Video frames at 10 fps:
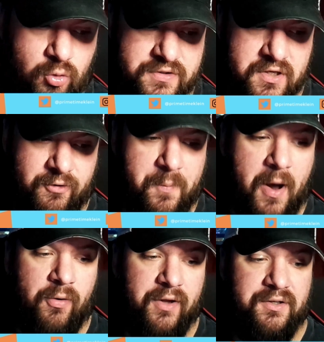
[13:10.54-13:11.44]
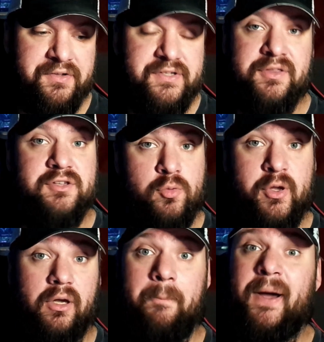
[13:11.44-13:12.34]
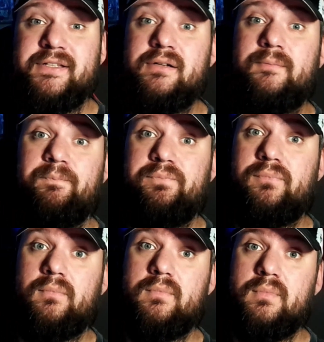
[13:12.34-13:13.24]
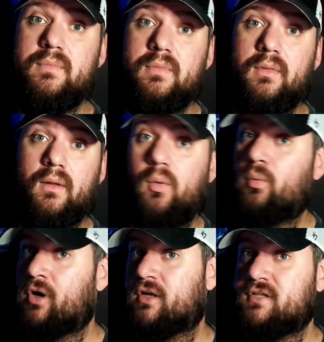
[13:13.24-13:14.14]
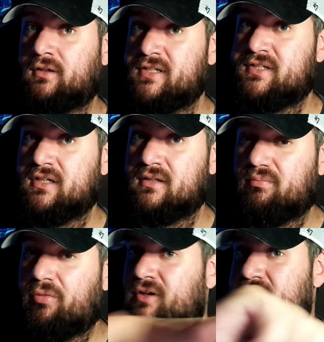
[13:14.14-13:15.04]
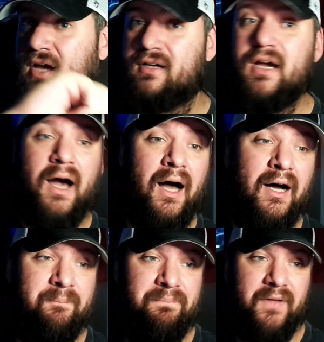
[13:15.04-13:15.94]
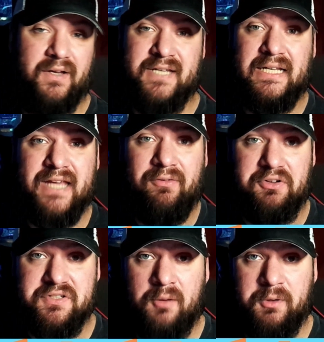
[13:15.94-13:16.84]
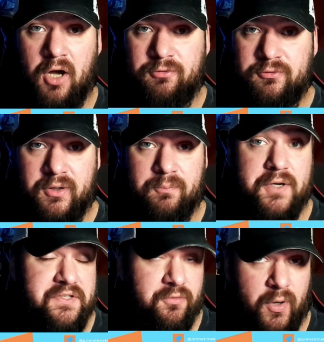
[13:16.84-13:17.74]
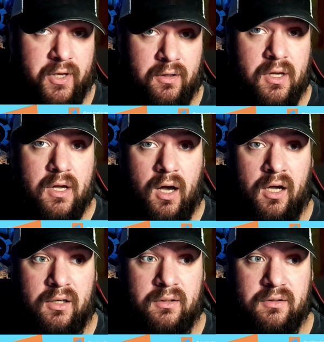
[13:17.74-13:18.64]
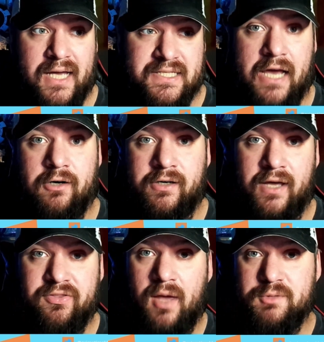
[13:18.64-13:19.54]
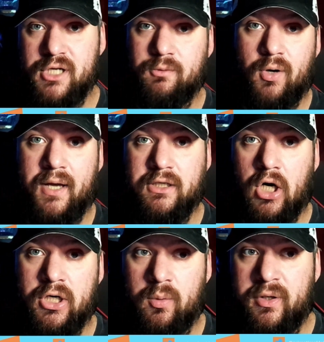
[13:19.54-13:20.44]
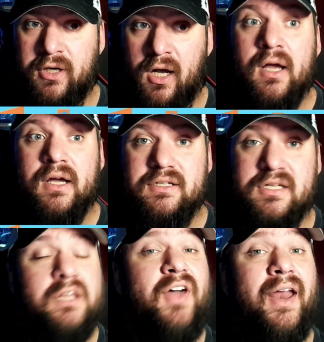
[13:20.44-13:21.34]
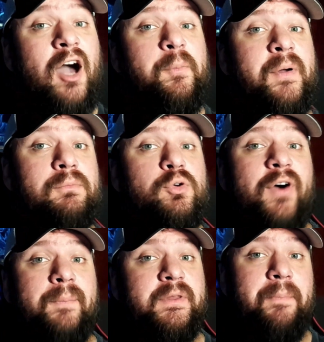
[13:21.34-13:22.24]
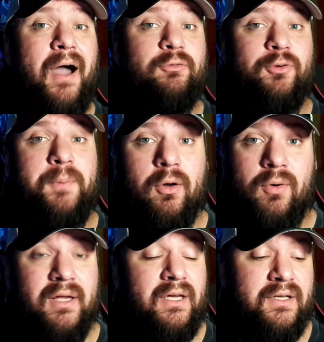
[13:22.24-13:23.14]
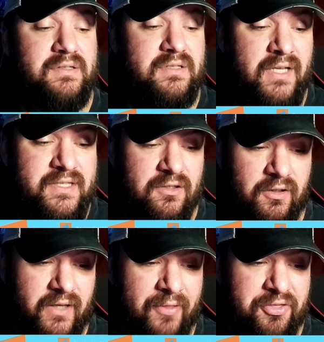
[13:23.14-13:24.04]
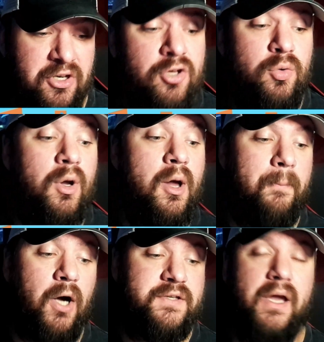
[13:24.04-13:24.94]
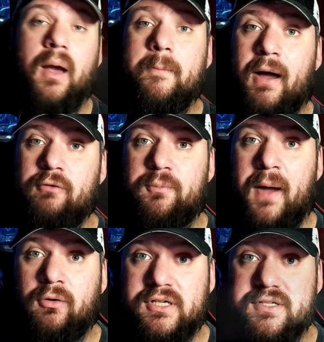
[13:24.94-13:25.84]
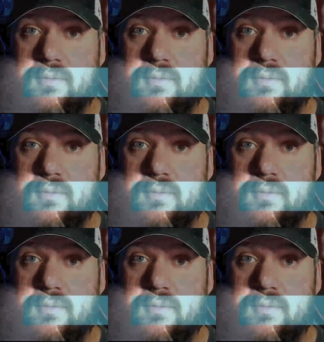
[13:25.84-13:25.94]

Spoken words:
CFL Power Rankings this week. But we're not done listing things yet. Tank Davis, coming off of an impressive win last Saturday at the MGM Grand Garden Arena, did that help him move up in the pound-for-pound rankings? Let's look at the new boxing pound-for-pound list.